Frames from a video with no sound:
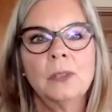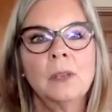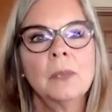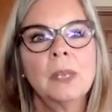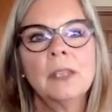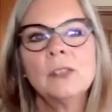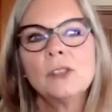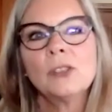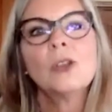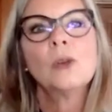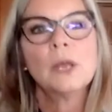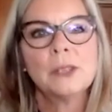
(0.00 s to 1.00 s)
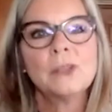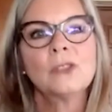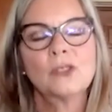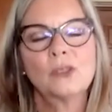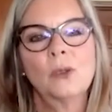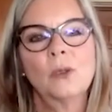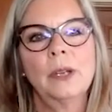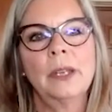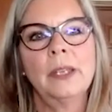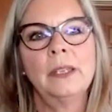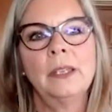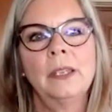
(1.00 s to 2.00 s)
and I'm getting to know his
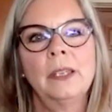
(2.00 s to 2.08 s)
story.